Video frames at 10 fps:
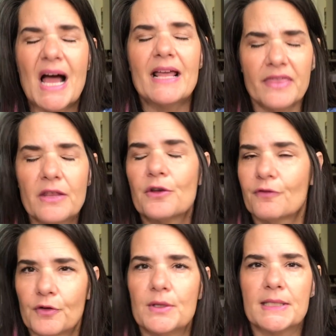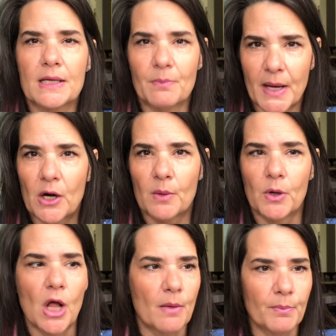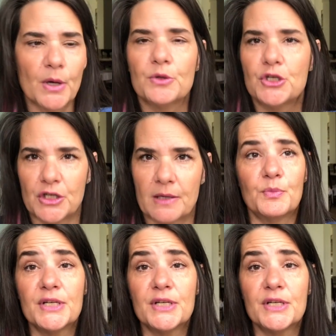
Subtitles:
I think their food is comparable on both ships.